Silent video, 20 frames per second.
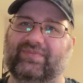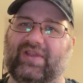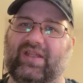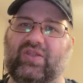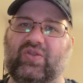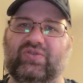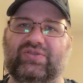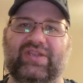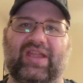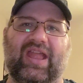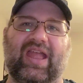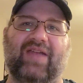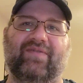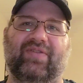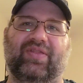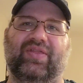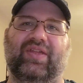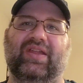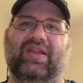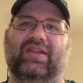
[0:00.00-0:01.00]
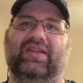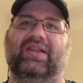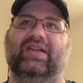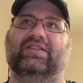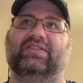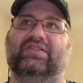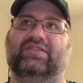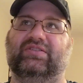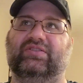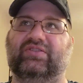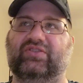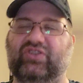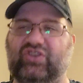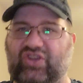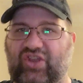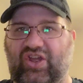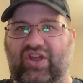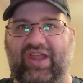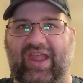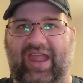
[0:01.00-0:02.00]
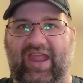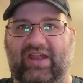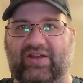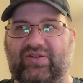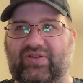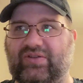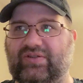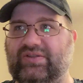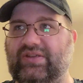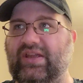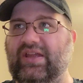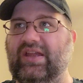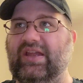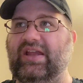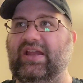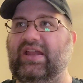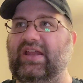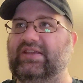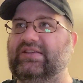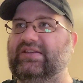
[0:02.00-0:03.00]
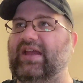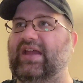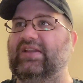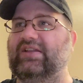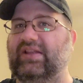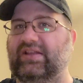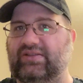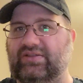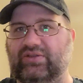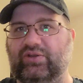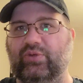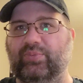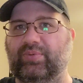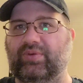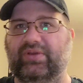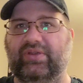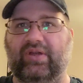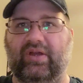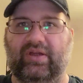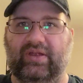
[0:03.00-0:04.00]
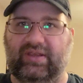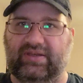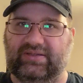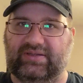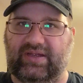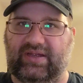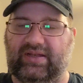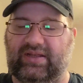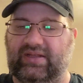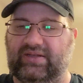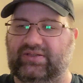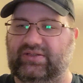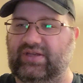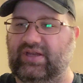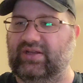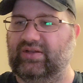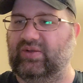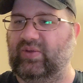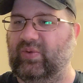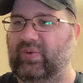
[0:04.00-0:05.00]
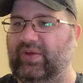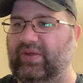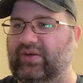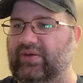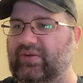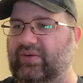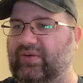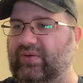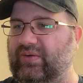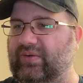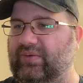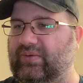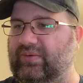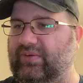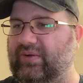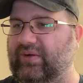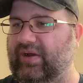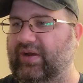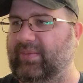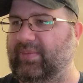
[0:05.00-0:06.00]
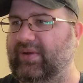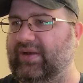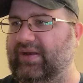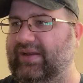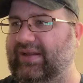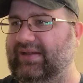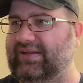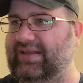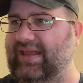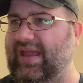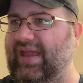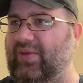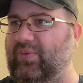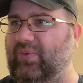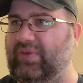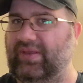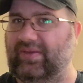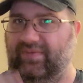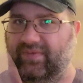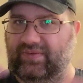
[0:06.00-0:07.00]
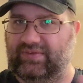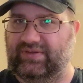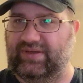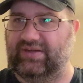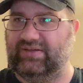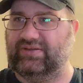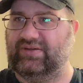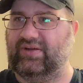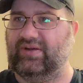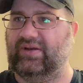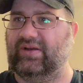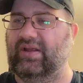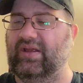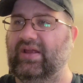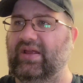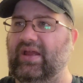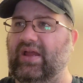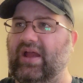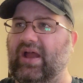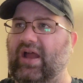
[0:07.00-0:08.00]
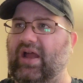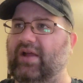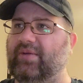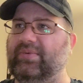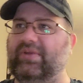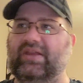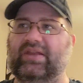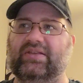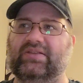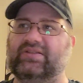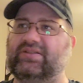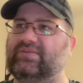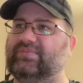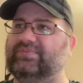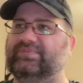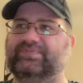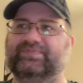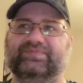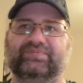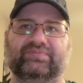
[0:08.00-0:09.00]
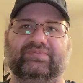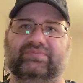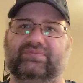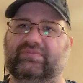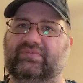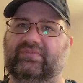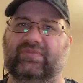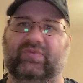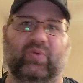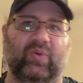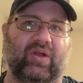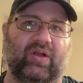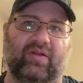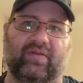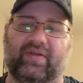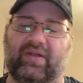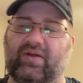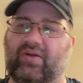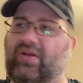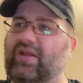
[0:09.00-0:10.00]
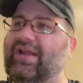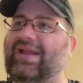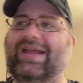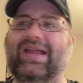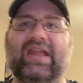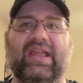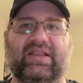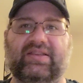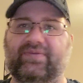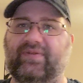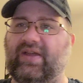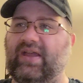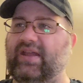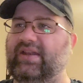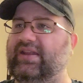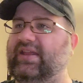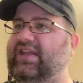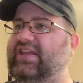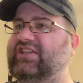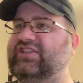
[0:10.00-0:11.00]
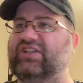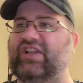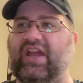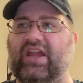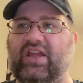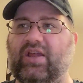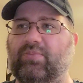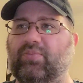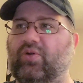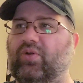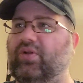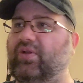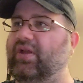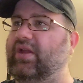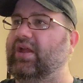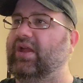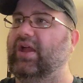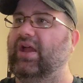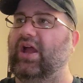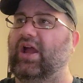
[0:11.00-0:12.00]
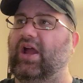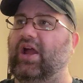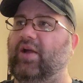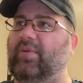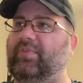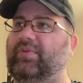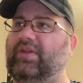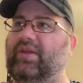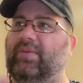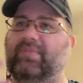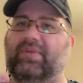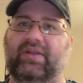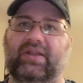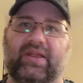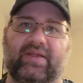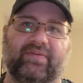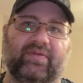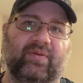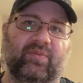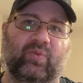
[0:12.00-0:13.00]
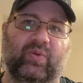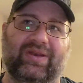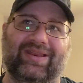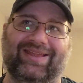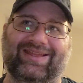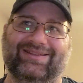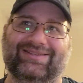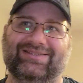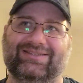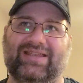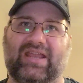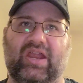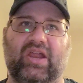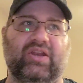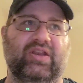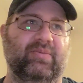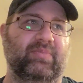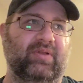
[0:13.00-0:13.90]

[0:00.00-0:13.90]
I usually have a thing against young actors. He's not like super young. He's not like Jake Lloyd or, or anybody like that when they first got started. Um, he's 12. I don't. He's fine. He's likable. Um, you believe him when he gets scared.